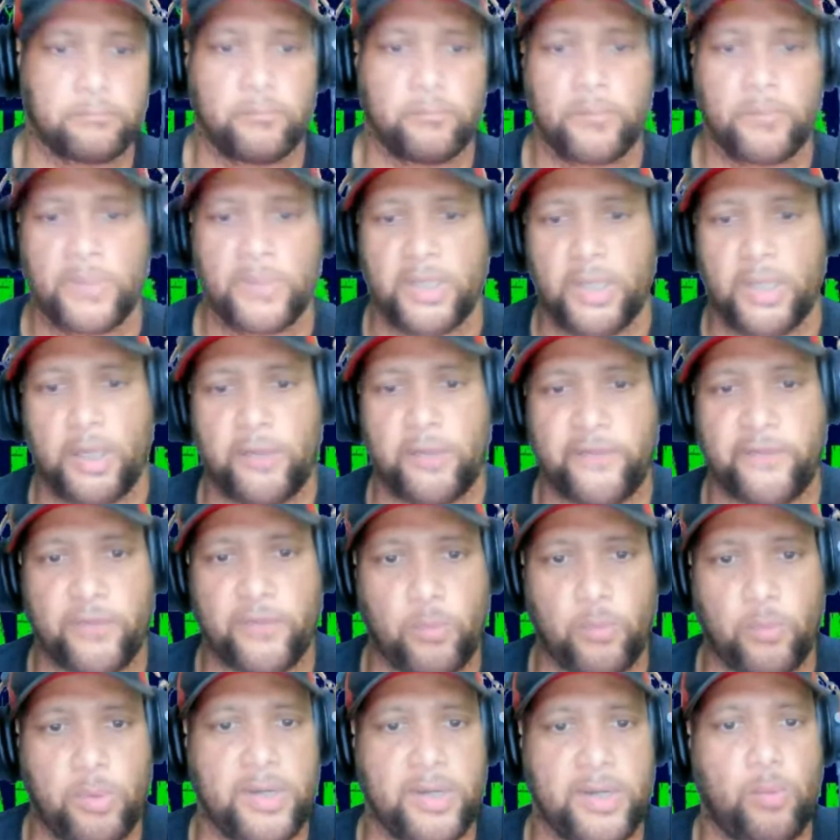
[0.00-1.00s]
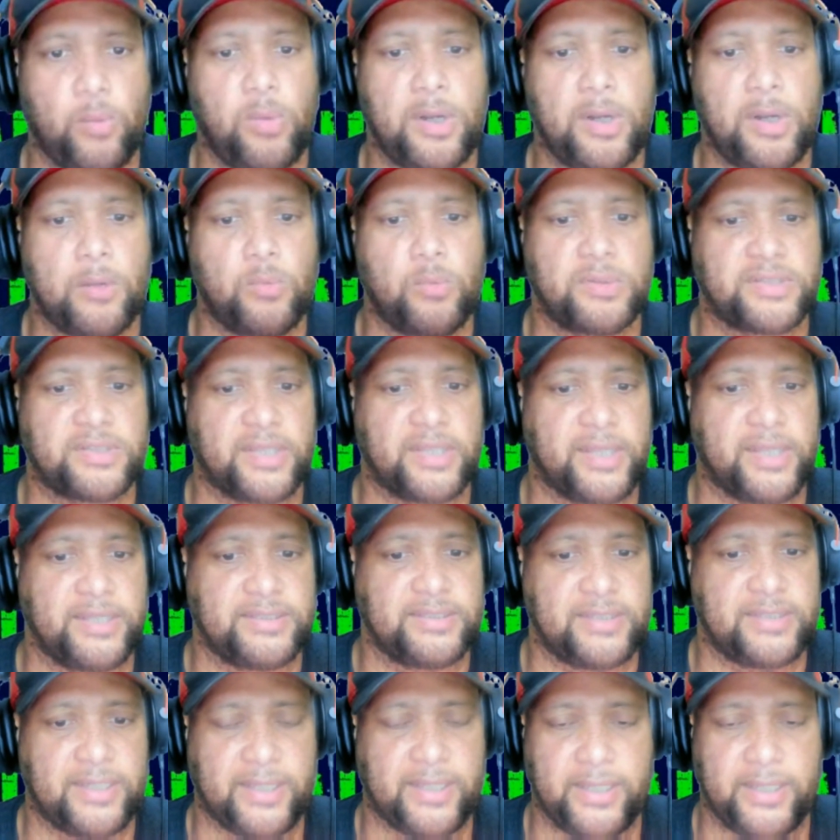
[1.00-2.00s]
Hello, everyone, and welcome once again
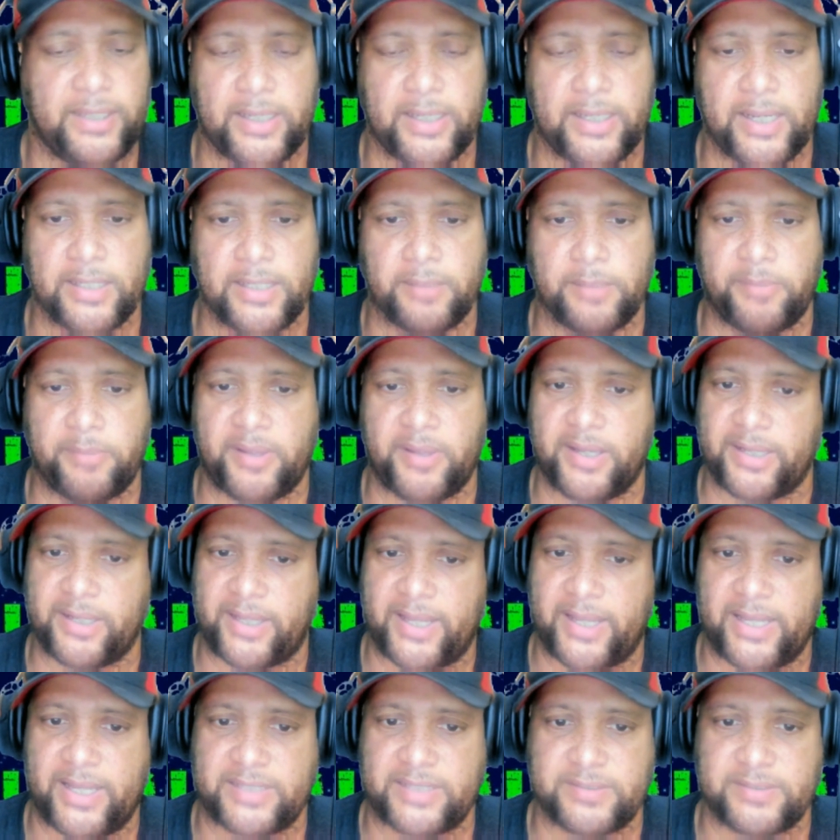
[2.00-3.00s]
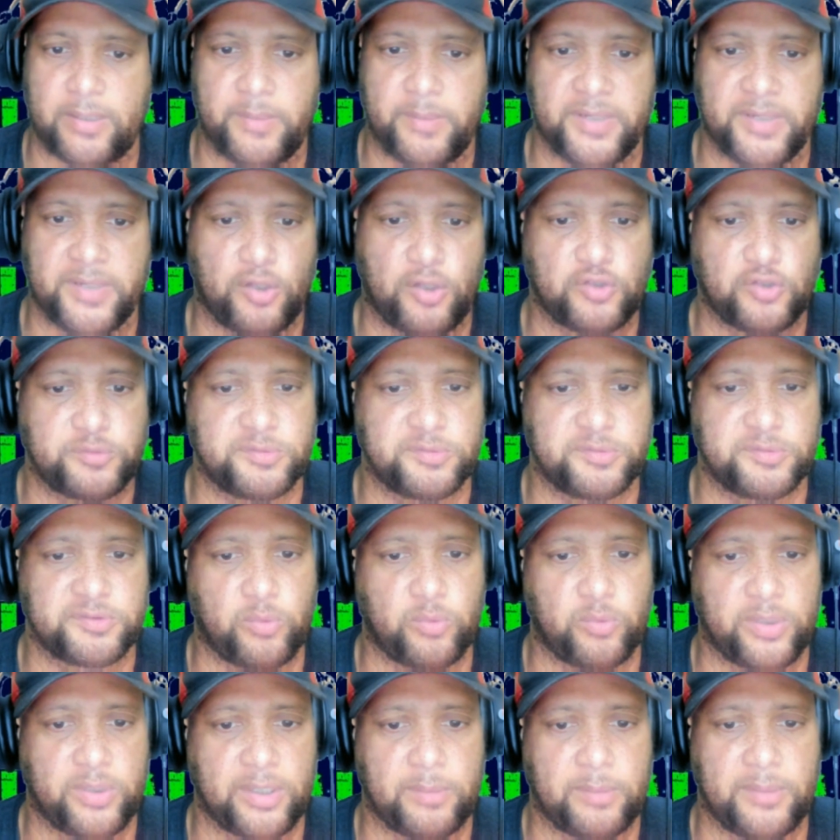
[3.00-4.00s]
to the Geek Gauntlet Podcast. I'm your host, Mr.
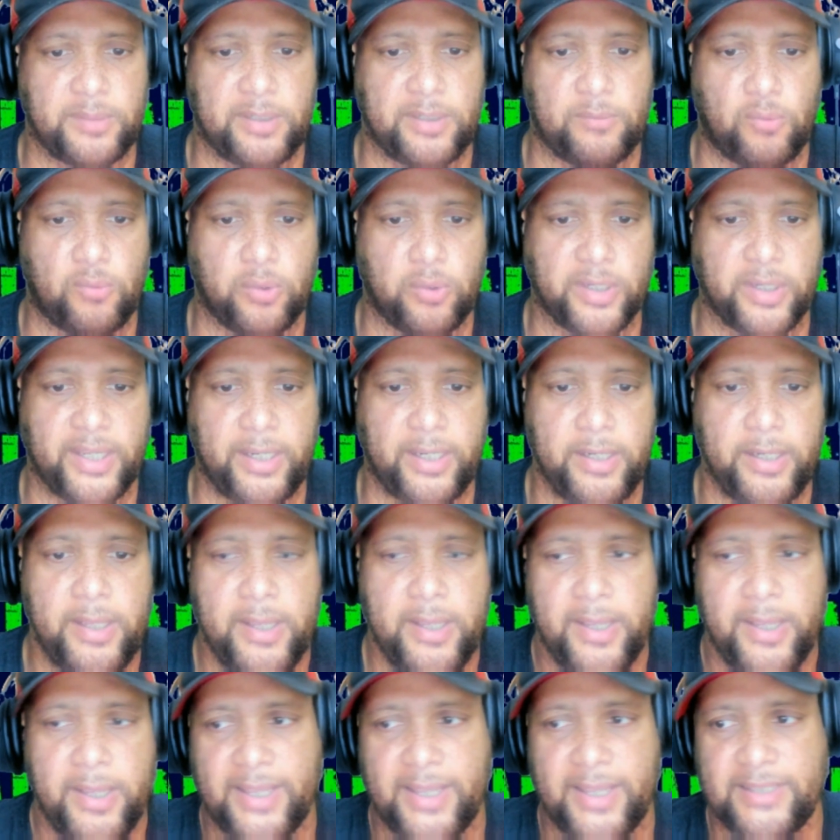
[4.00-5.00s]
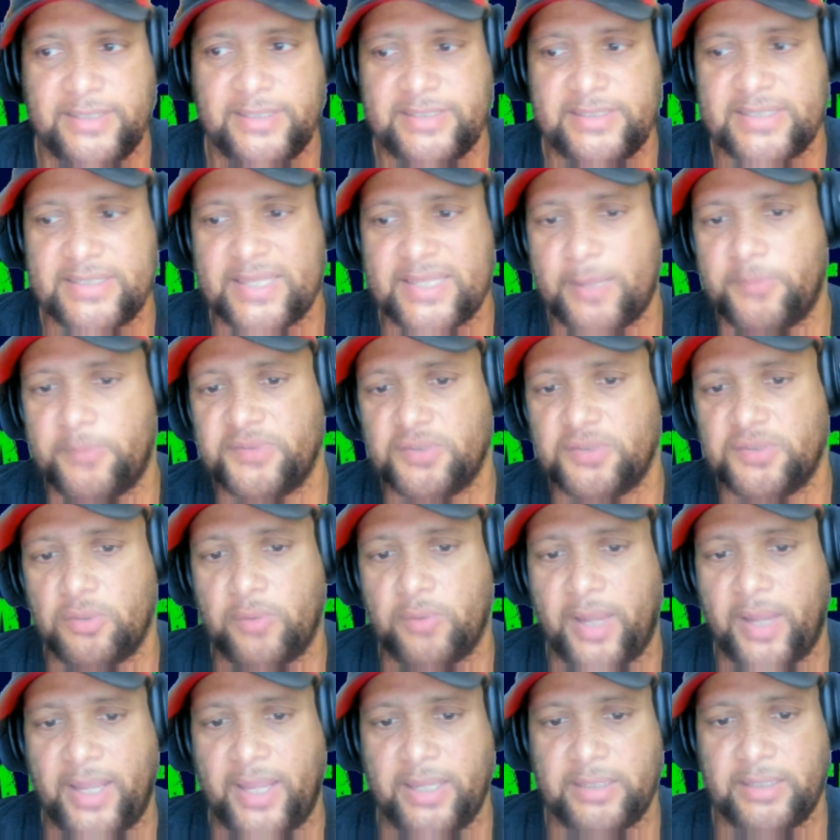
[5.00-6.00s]
William D. Morgan, and this is
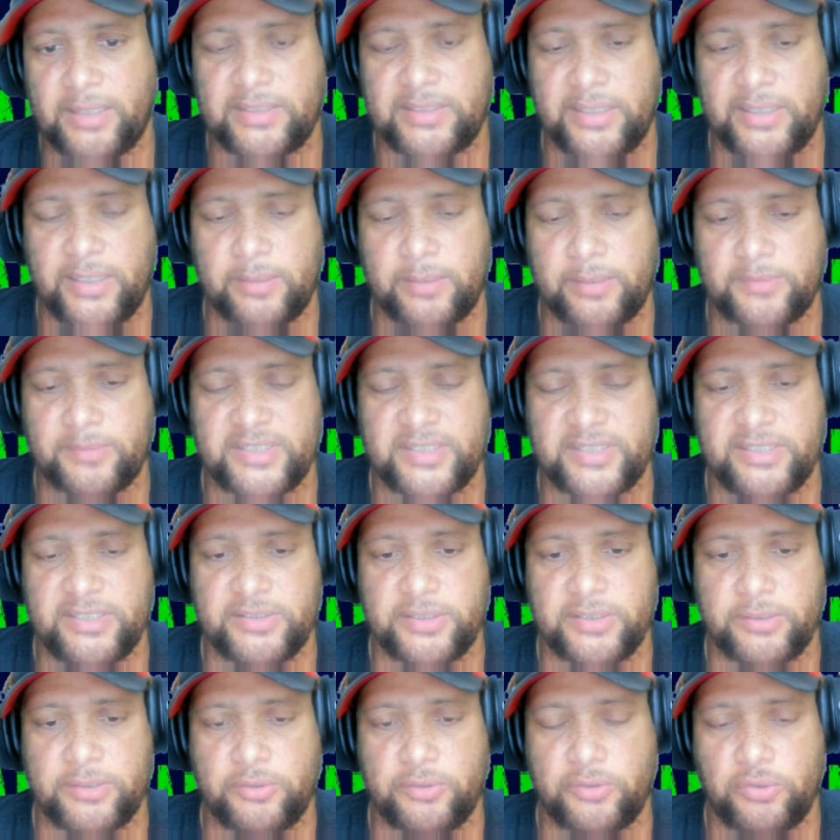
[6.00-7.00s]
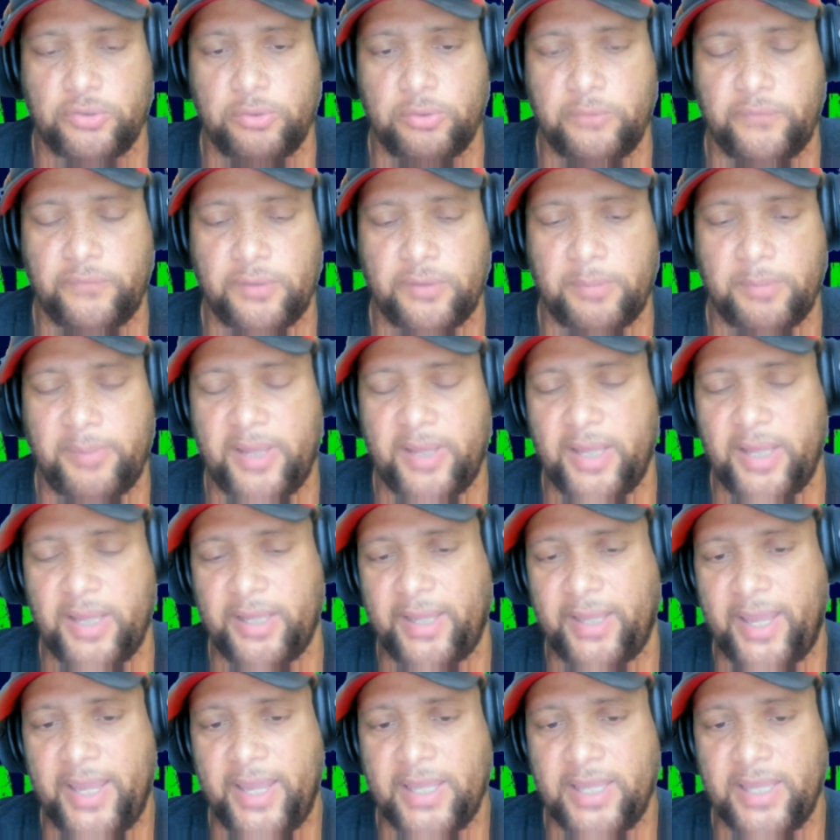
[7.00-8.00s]
episode 18 of season two for the
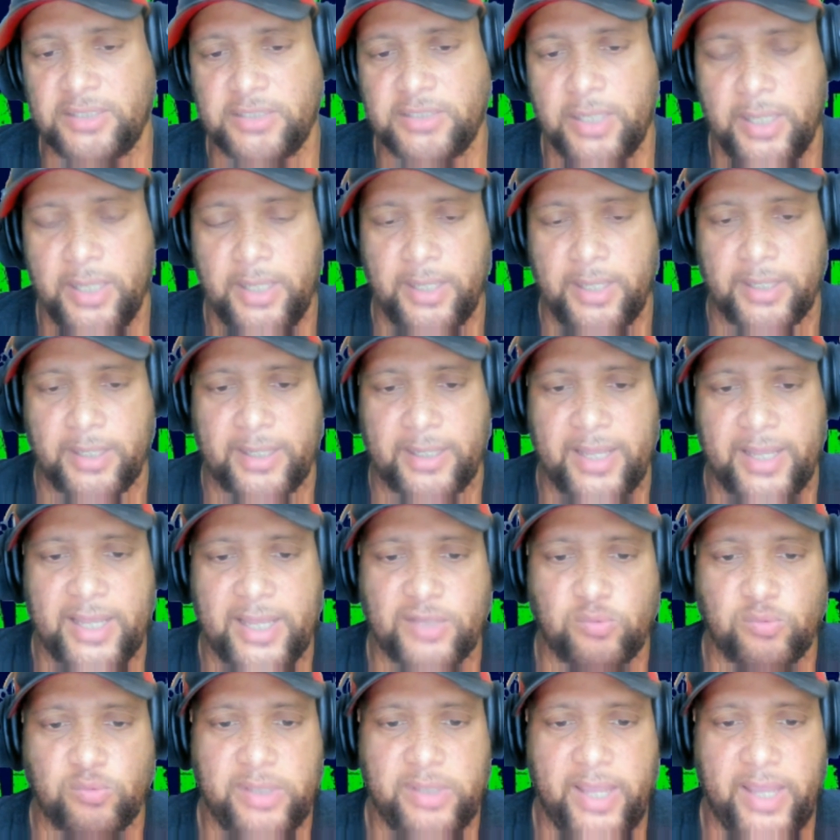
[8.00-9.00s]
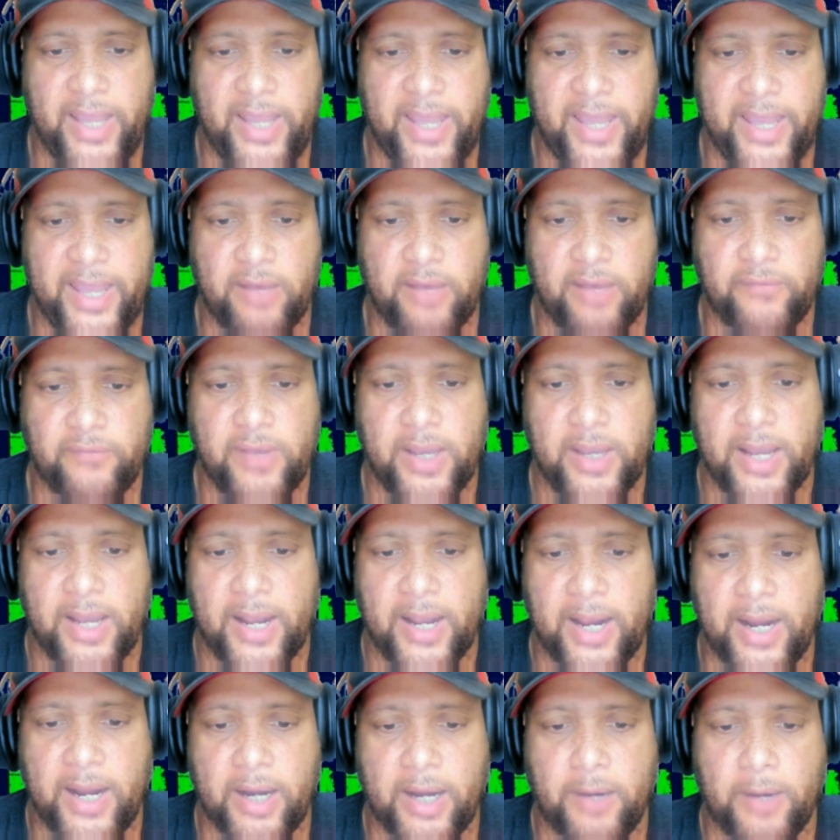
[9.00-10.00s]
podcast. Guys, we have
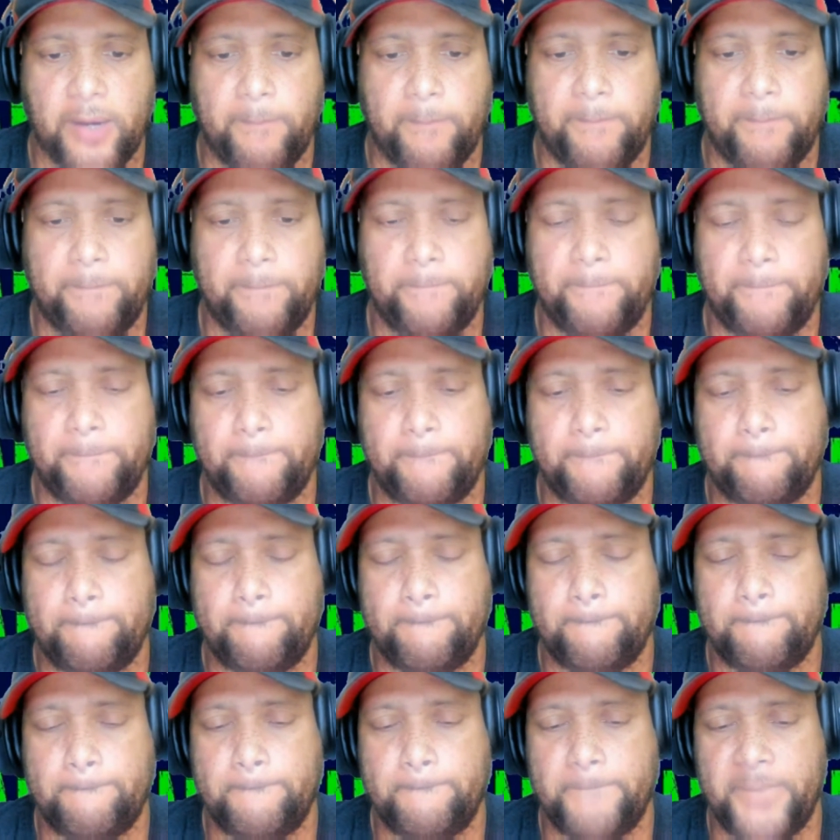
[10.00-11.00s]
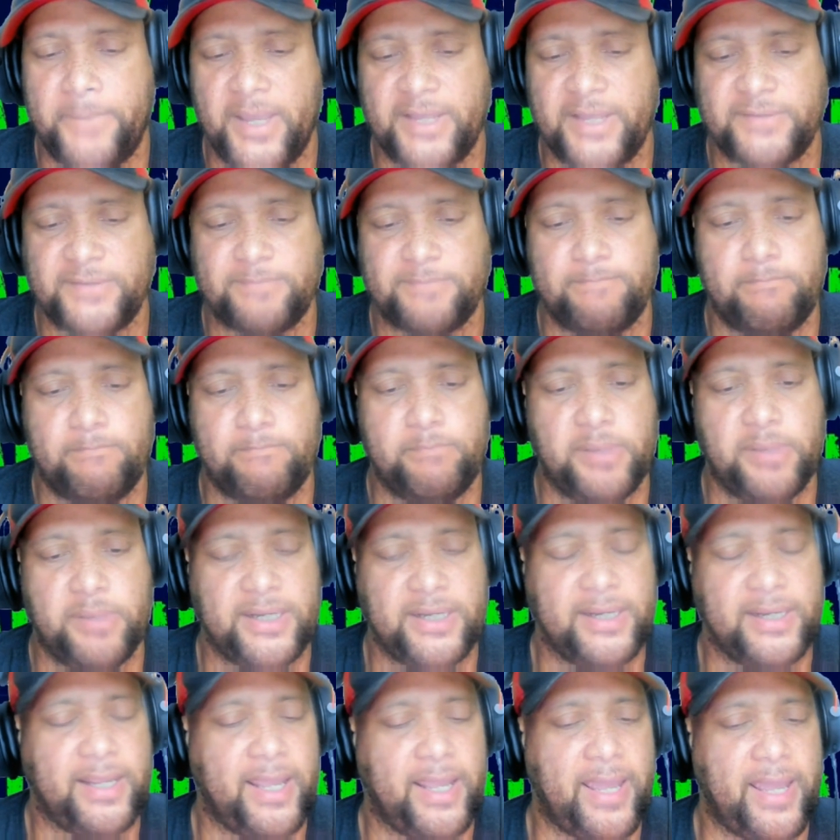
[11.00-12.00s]
our best
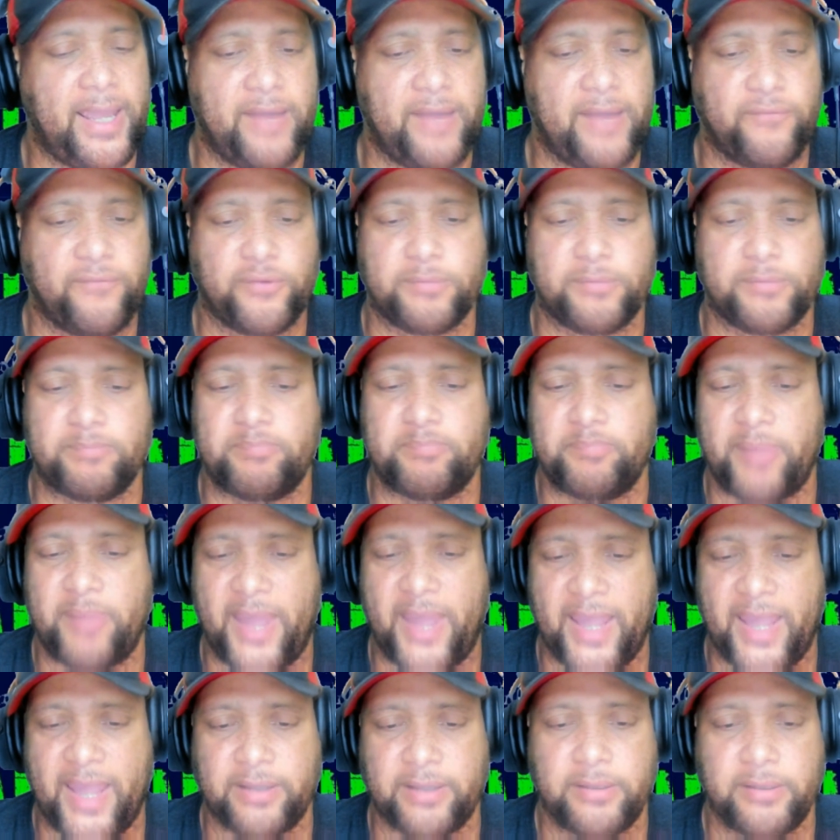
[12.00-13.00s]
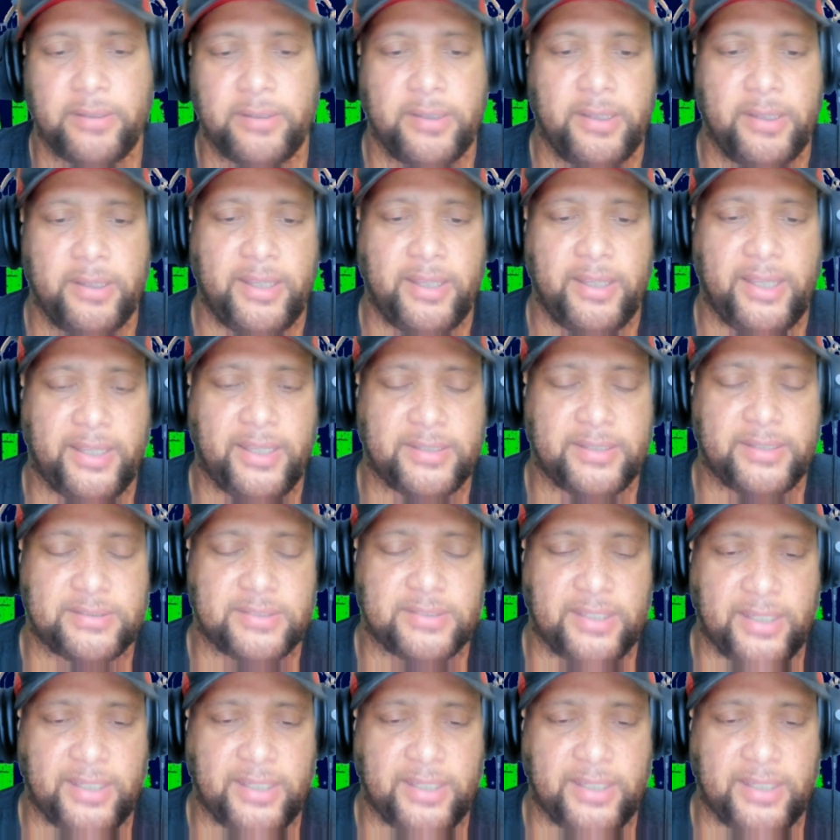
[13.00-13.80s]
buddy ever back. He is